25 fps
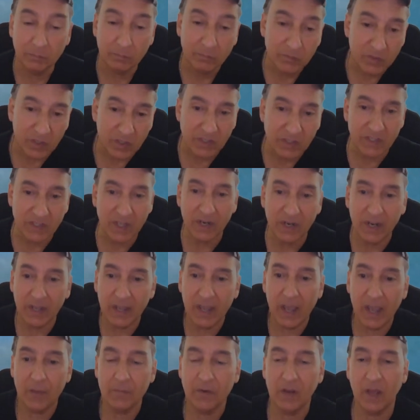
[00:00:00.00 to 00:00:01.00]
Since then, I
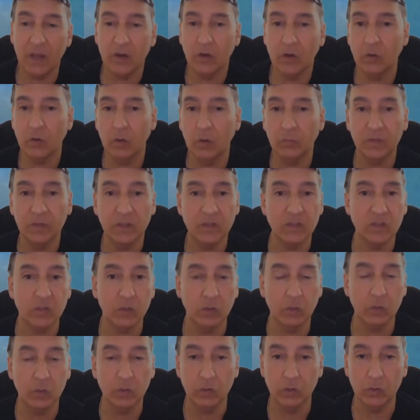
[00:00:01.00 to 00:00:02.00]
haven't. I don't know if they're
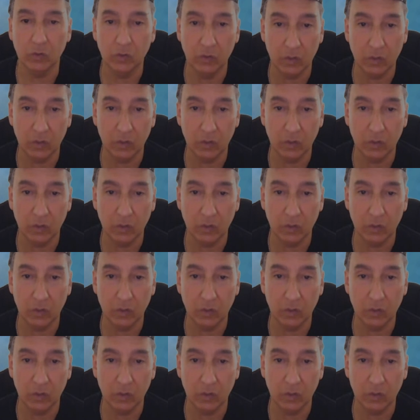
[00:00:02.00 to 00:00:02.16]
still.